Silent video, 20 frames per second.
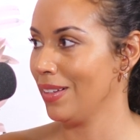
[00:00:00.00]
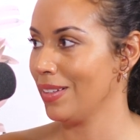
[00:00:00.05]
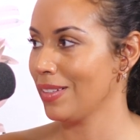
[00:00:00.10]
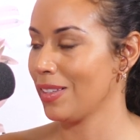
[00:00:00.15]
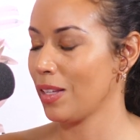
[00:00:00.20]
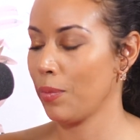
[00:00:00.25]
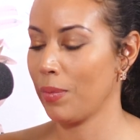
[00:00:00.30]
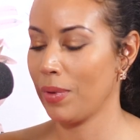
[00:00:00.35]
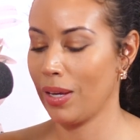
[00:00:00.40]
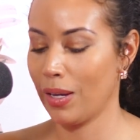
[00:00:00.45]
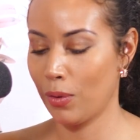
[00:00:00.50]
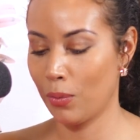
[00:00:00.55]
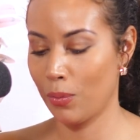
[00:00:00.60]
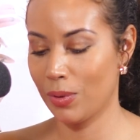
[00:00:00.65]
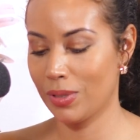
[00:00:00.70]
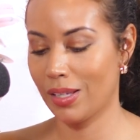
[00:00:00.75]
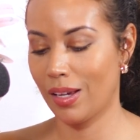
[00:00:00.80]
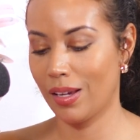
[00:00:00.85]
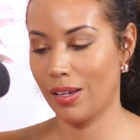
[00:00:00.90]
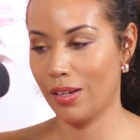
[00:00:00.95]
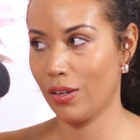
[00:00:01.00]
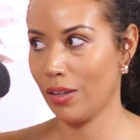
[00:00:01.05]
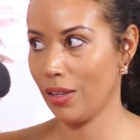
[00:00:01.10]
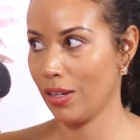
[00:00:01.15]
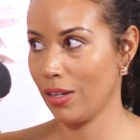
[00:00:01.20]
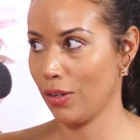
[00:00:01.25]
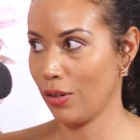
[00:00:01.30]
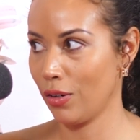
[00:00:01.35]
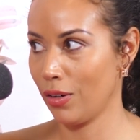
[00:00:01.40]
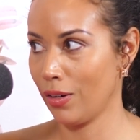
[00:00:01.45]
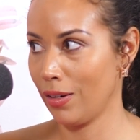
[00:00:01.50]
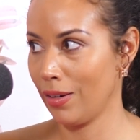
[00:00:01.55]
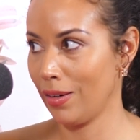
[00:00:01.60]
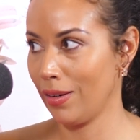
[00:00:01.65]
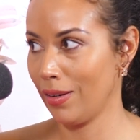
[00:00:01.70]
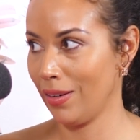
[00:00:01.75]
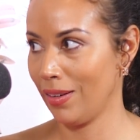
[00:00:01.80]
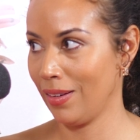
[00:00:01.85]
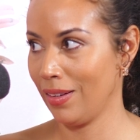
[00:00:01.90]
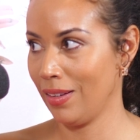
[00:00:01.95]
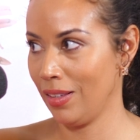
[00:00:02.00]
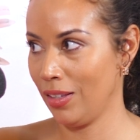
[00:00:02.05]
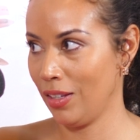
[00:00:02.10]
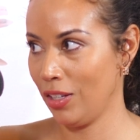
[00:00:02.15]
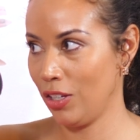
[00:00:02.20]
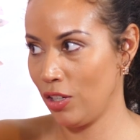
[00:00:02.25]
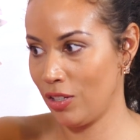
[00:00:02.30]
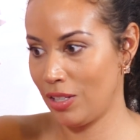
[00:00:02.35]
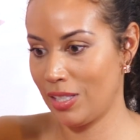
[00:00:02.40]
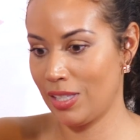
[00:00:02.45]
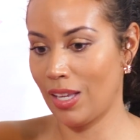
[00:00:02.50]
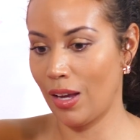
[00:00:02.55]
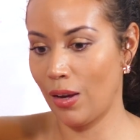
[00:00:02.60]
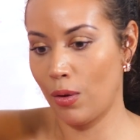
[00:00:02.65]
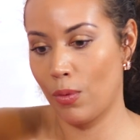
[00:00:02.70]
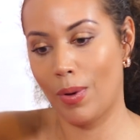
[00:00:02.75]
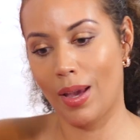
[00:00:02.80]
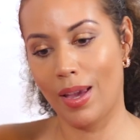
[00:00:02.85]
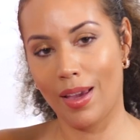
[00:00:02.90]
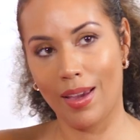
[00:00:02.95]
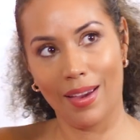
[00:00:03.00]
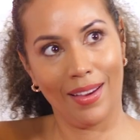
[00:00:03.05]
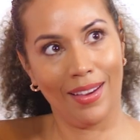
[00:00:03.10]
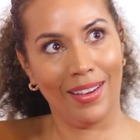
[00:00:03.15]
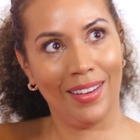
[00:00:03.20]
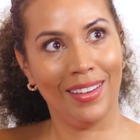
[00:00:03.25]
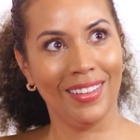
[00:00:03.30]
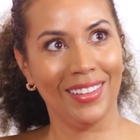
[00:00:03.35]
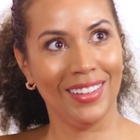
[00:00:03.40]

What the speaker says: So I'm like, was I like your segue?